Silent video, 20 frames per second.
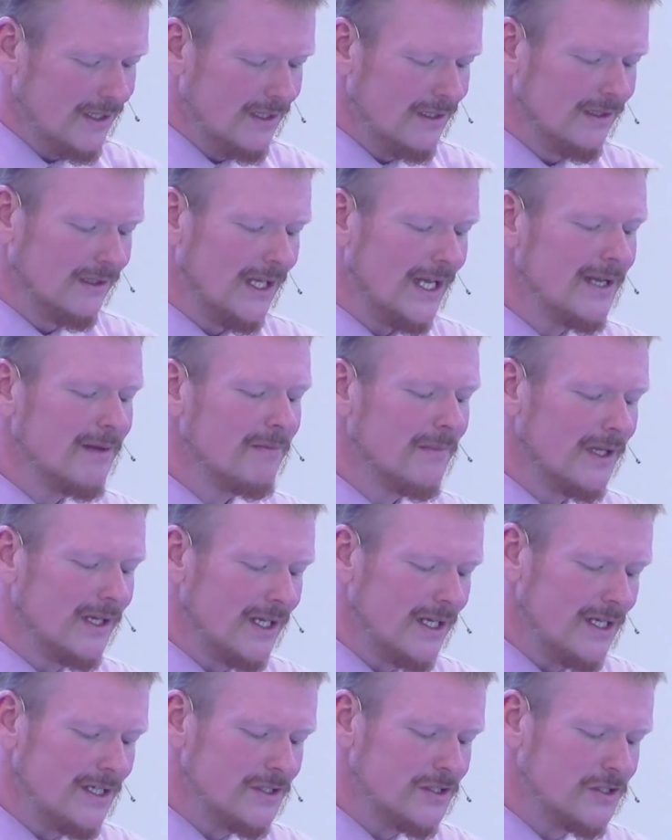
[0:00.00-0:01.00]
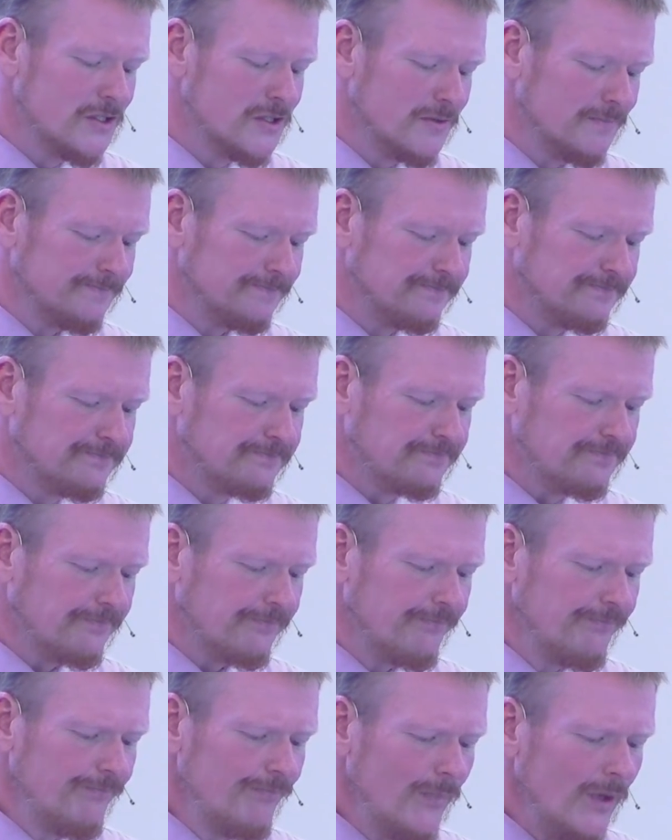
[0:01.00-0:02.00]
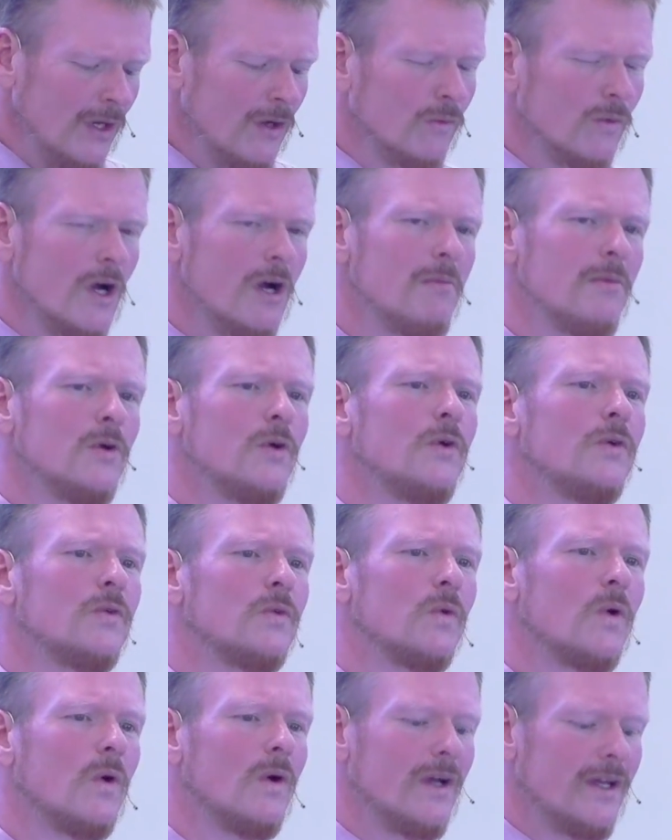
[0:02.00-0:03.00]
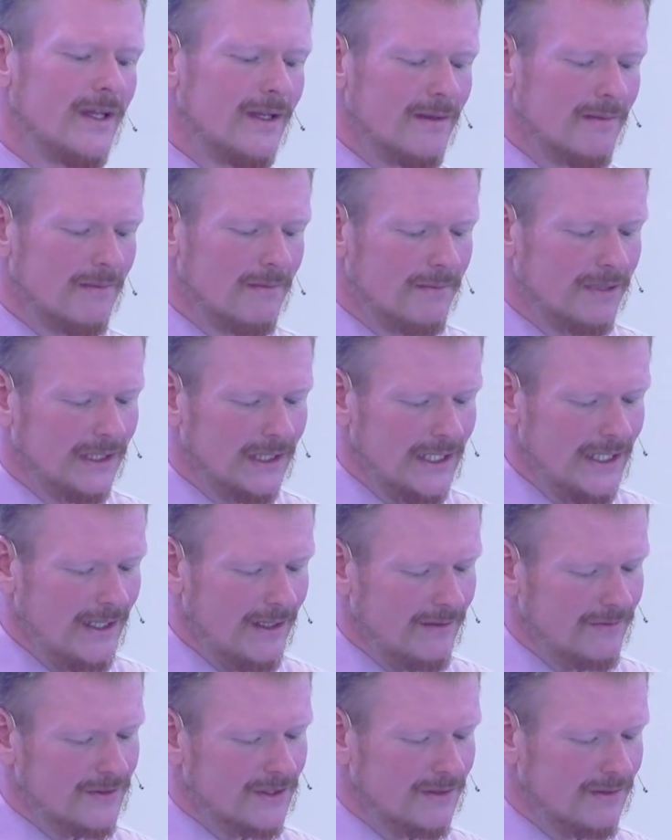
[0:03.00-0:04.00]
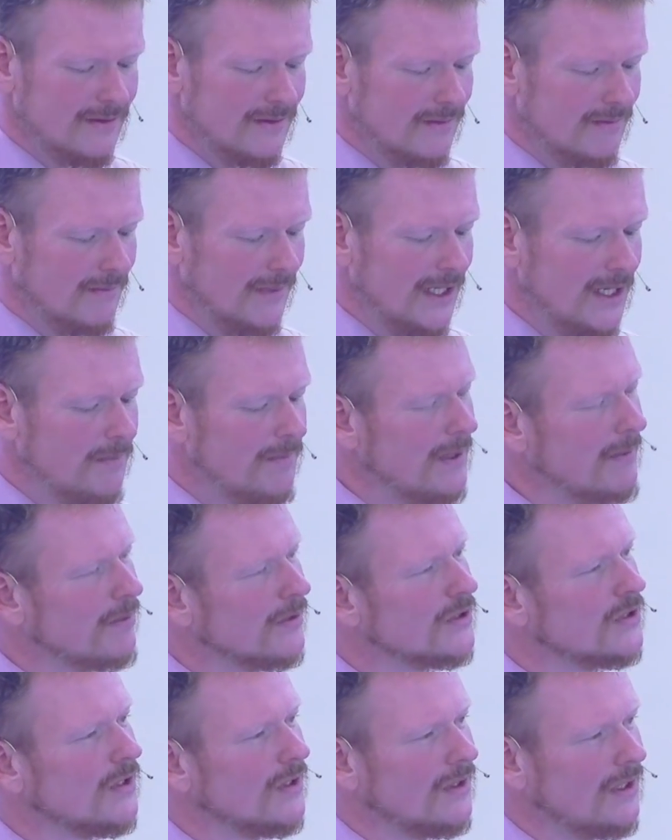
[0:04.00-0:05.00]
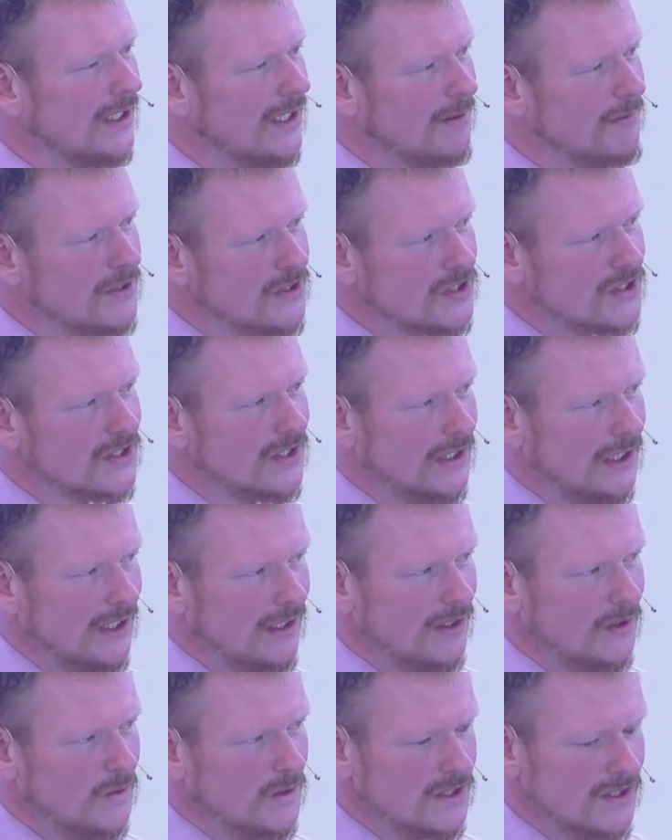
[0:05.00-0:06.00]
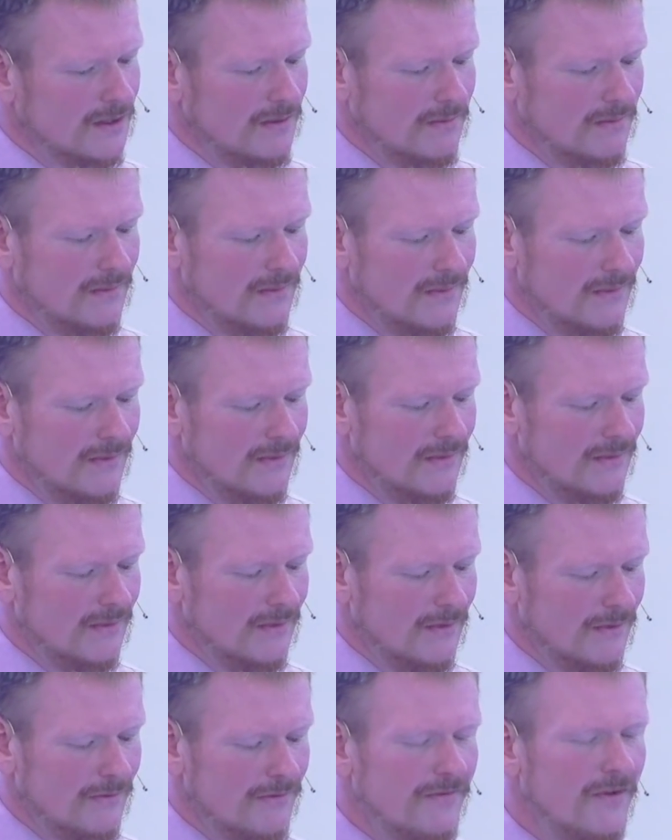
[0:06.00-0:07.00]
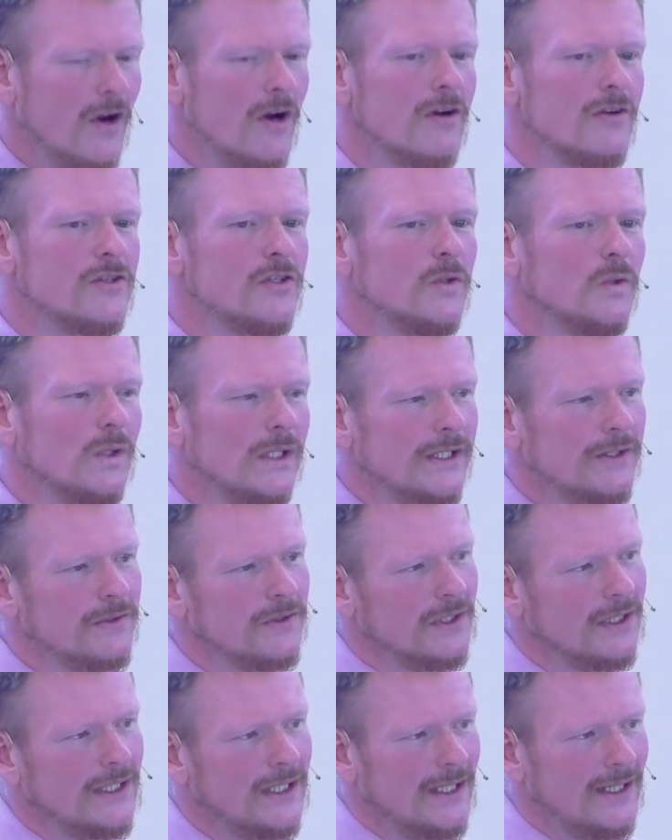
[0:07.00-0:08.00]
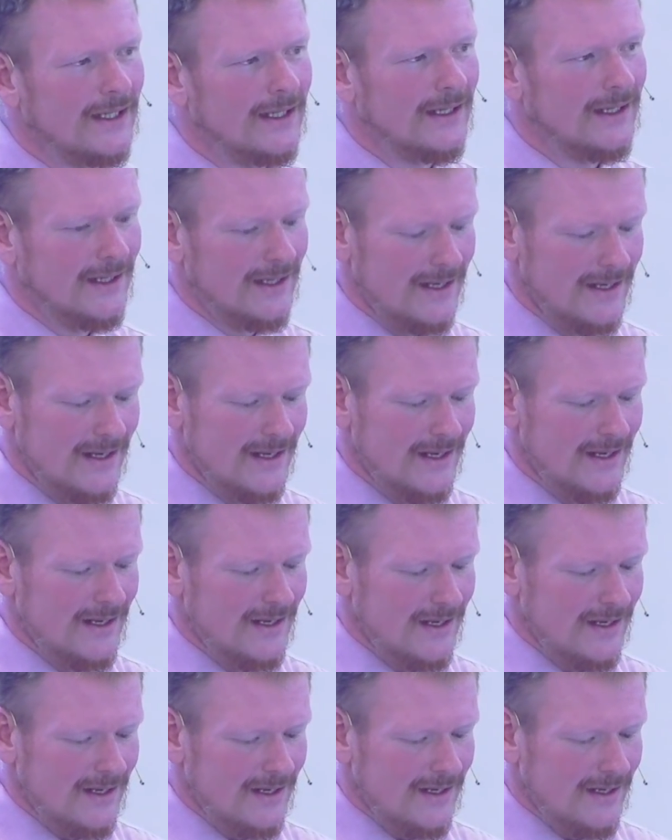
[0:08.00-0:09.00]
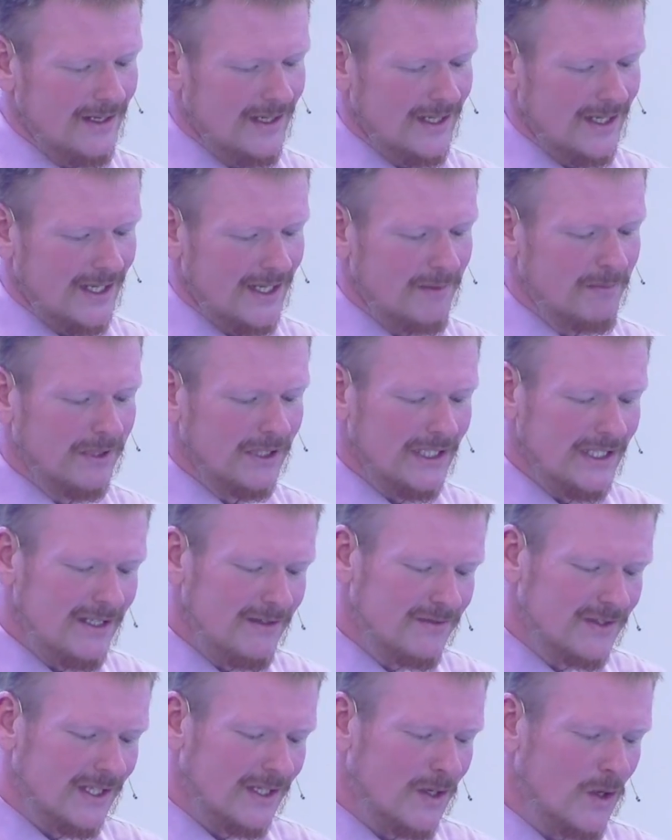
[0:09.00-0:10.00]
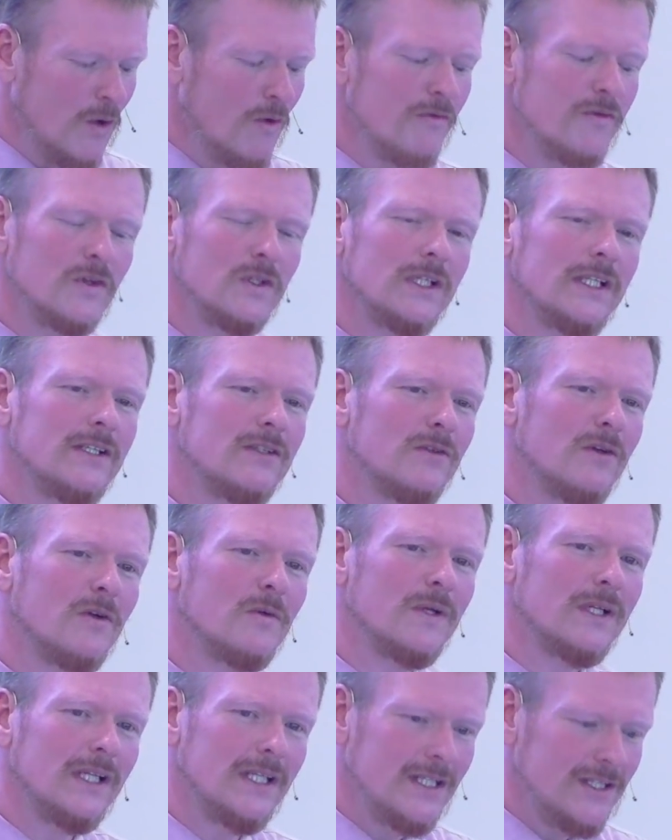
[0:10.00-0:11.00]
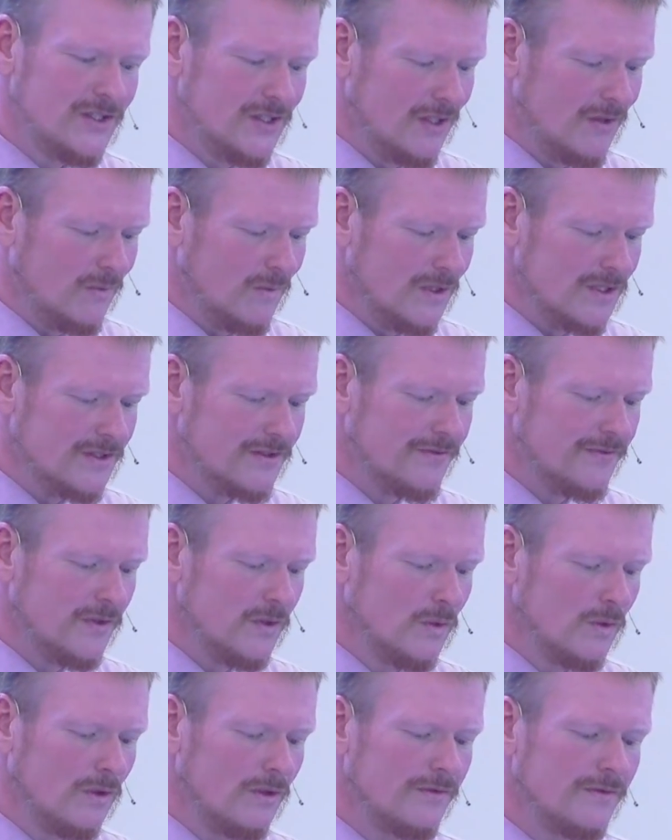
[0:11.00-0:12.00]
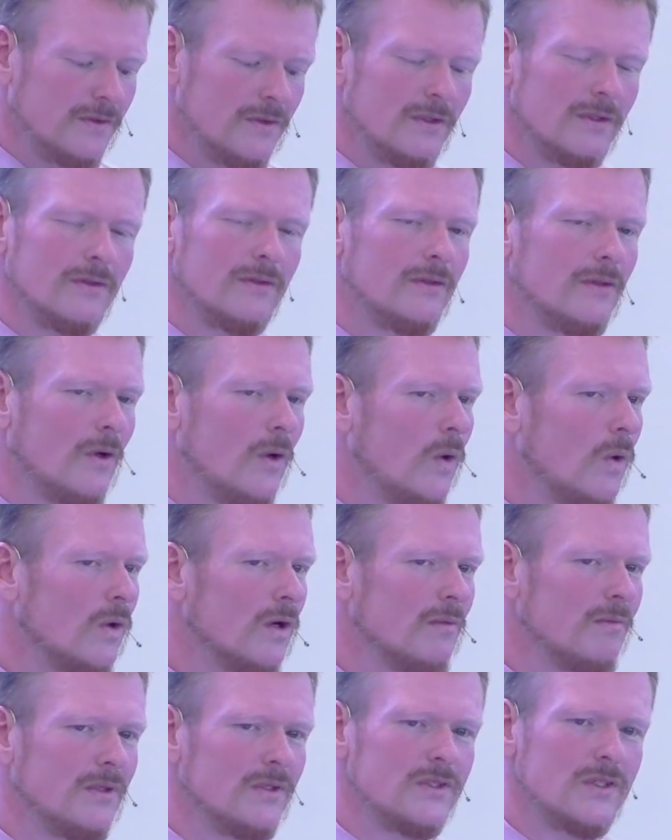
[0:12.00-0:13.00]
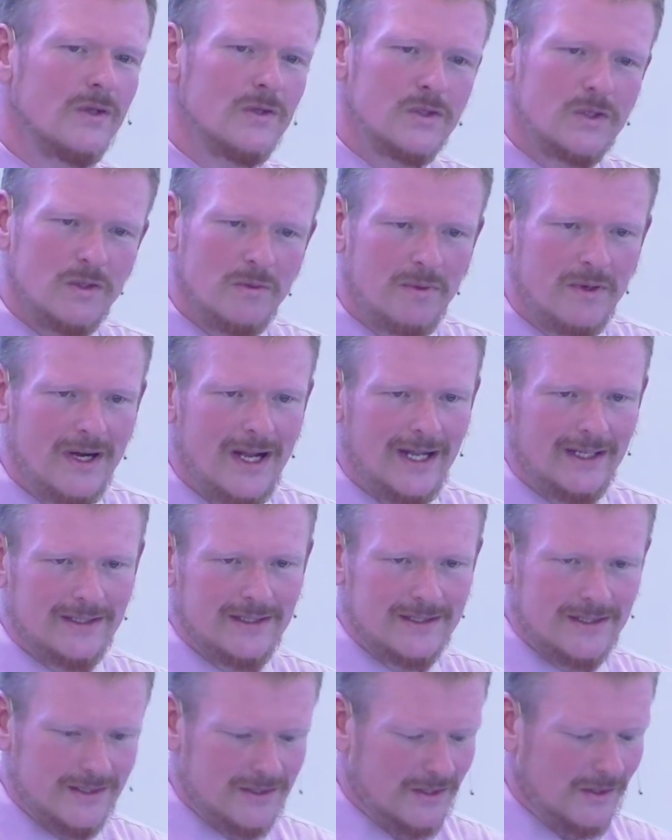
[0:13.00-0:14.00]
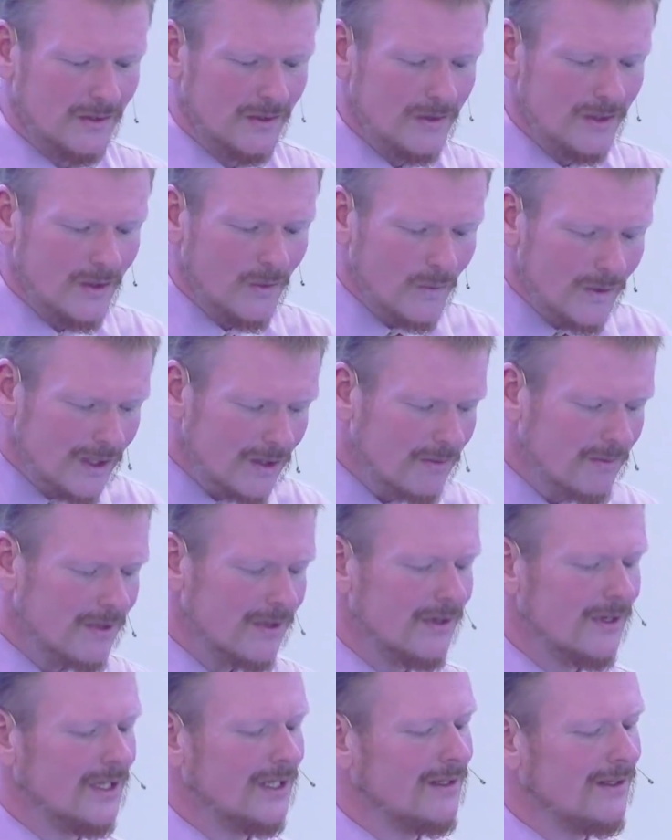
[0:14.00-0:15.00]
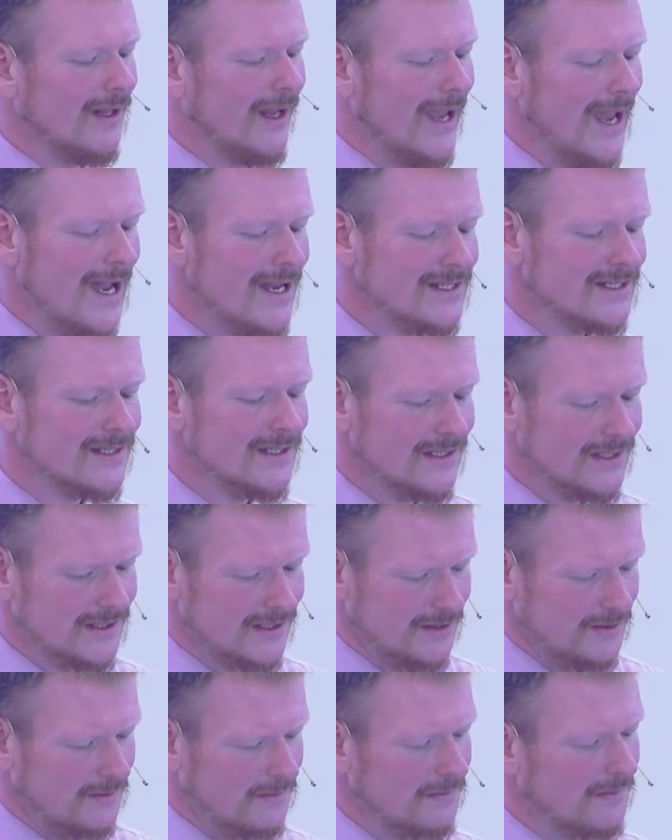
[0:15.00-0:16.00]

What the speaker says: Like Manish, Ramamohan Roy believed many people took the images in Hinduism far too literally. He believed that over-literal religion was fuel for horrible social practices, including widow burning and the caste system,